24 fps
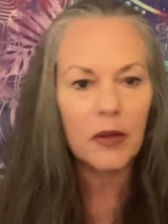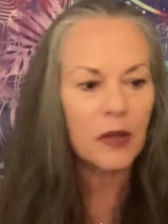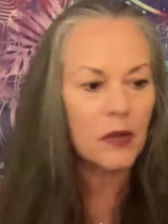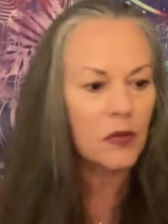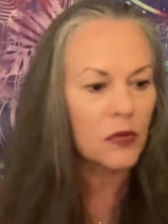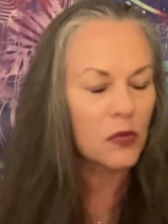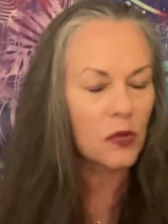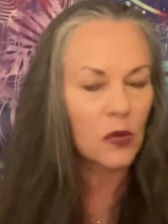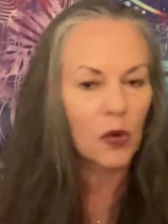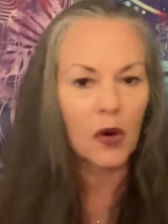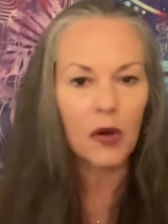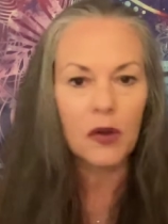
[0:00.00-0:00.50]

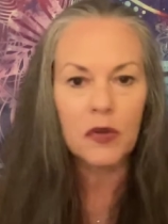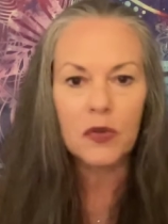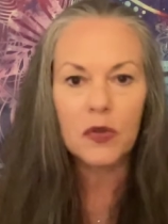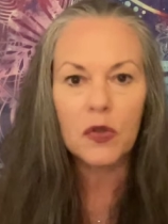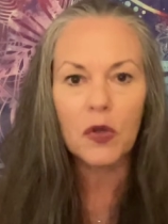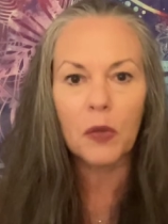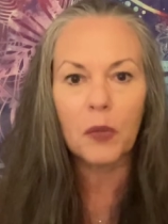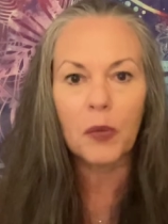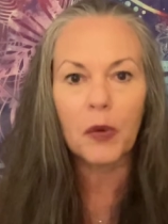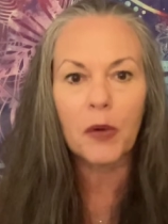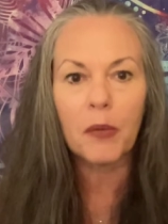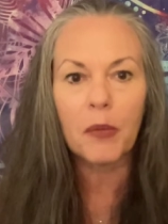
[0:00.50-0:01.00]
it's
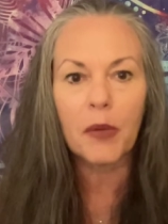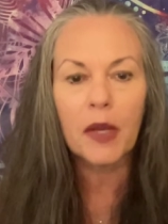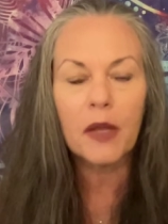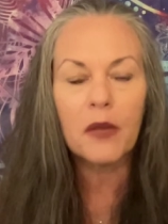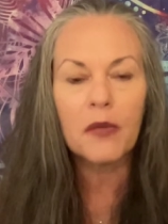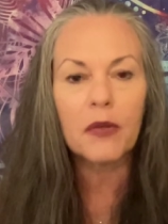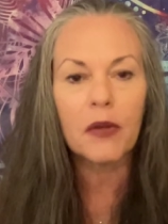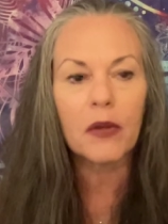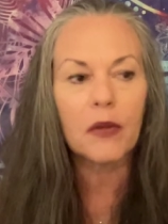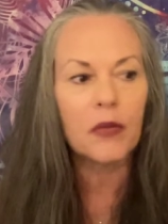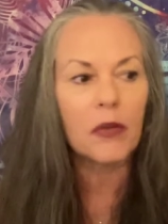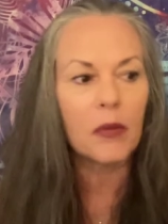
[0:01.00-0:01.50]
super
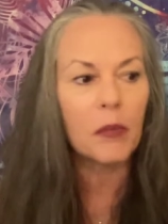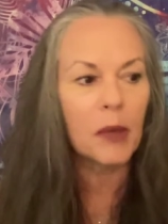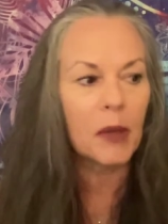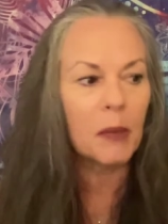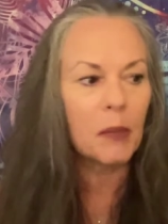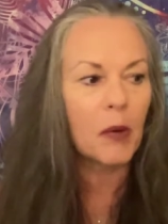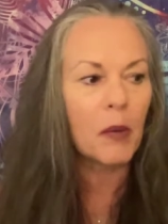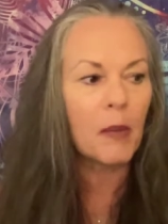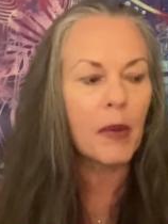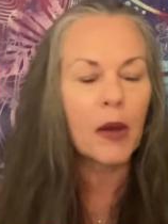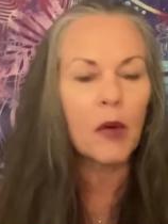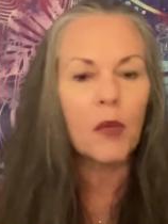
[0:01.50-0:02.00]
amazing. Some
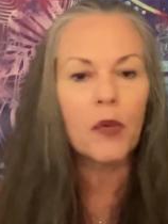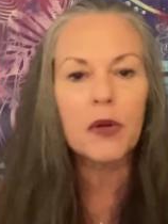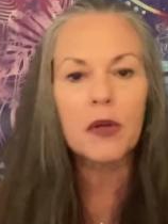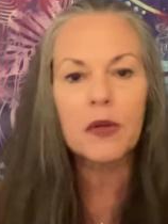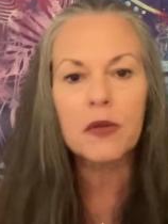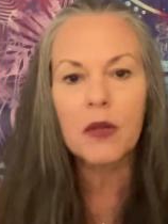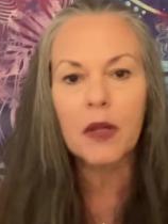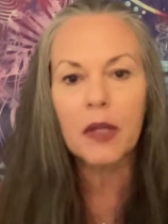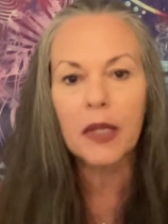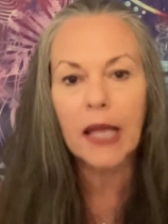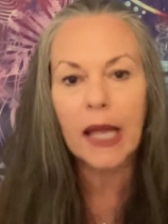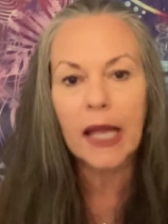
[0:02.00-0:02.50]
people might want
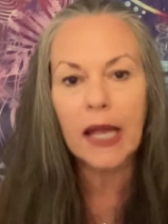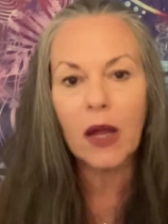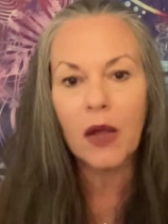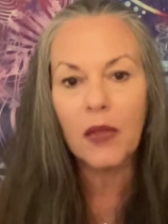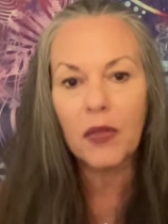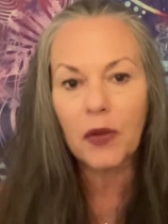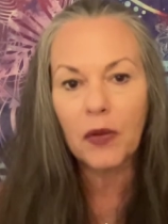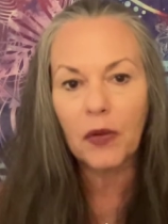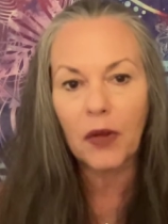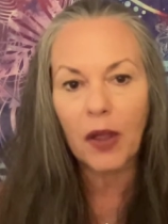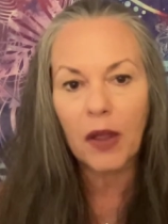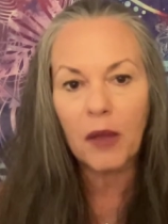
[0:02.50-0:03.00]
to lay on
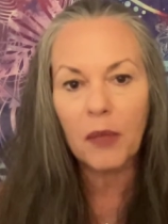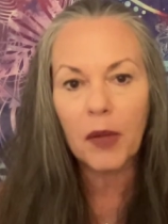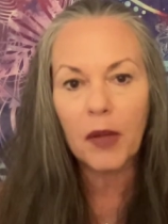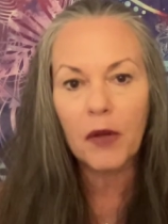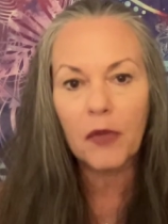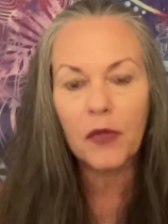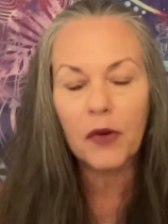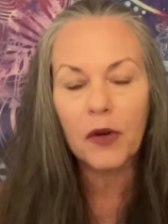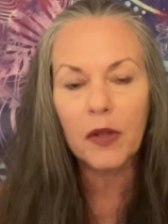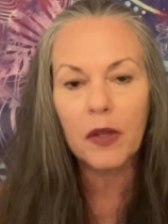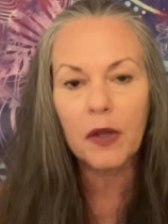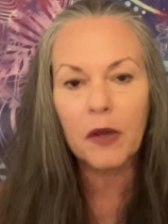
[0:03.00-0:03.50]
the
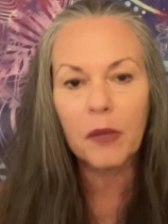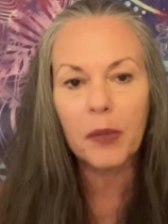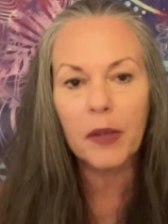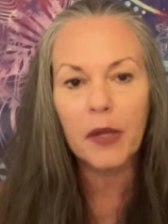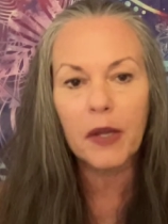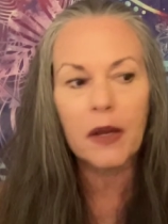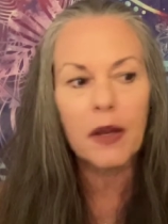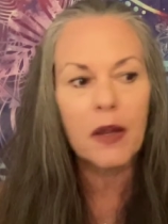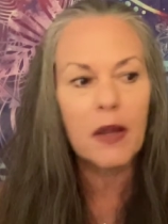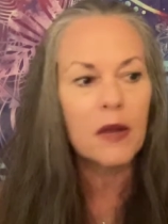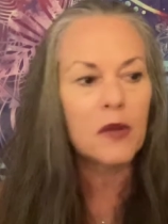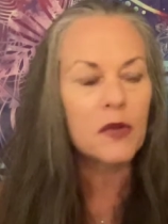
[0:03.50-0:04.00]
daybed for a little
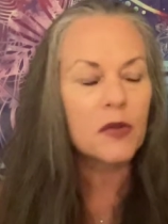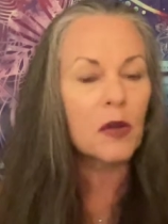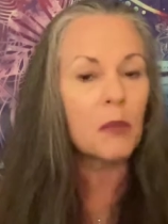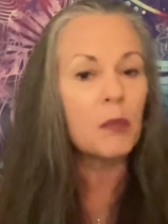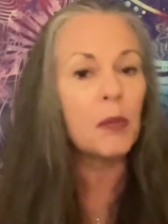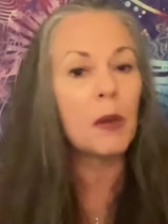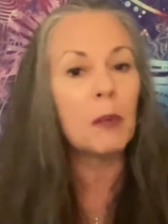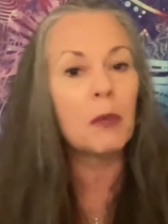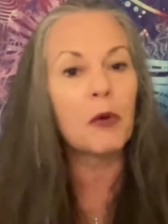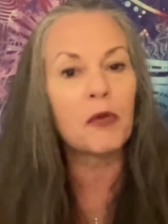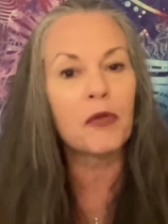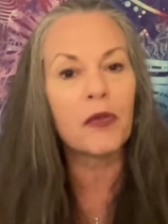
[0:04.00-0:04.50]
bit. Some
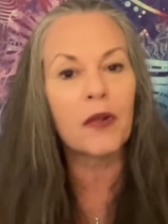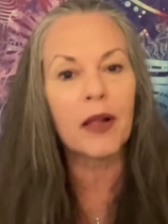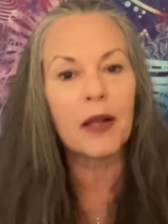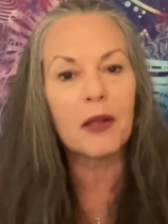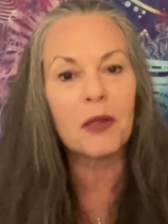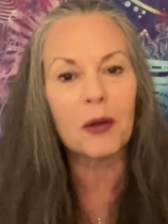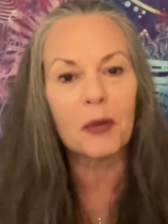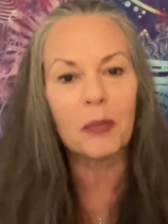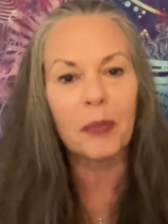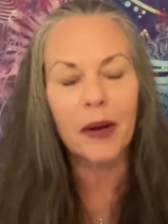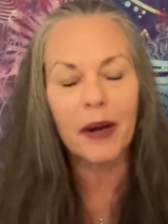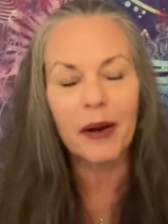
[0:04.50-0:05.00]
people feel like
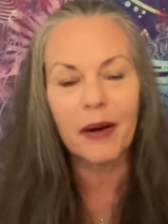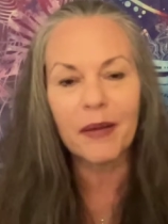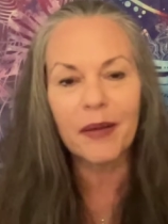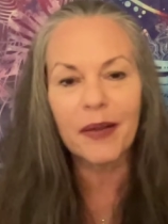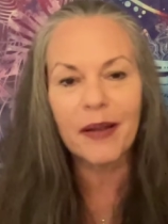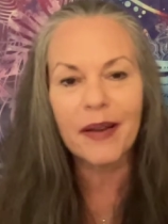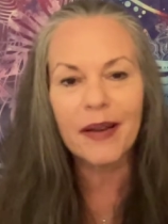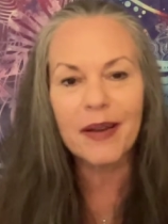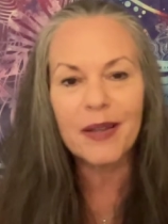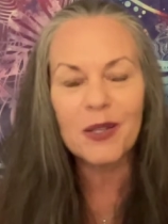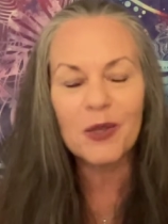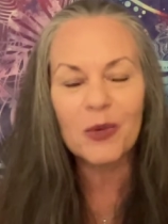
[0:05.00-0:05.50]
they're
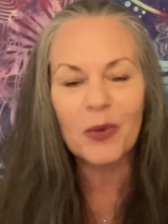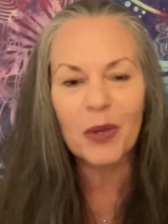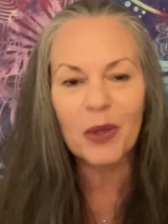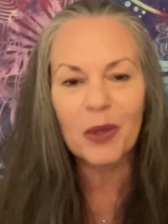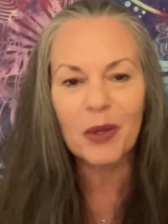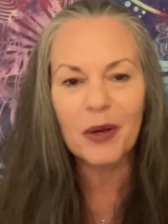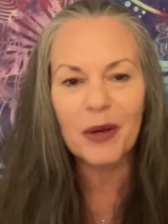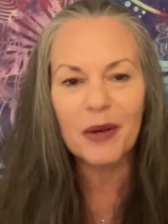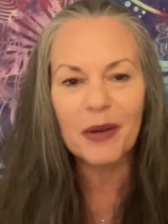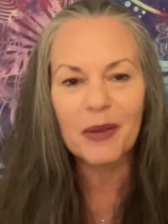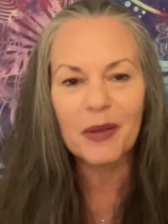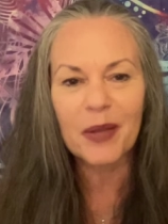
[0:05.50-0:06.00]
paralyzed when
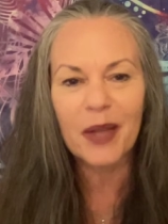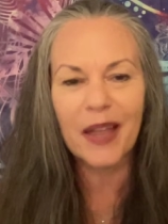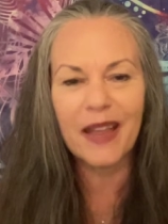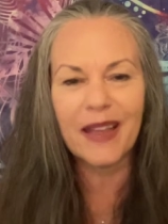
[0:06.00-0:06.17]
they're in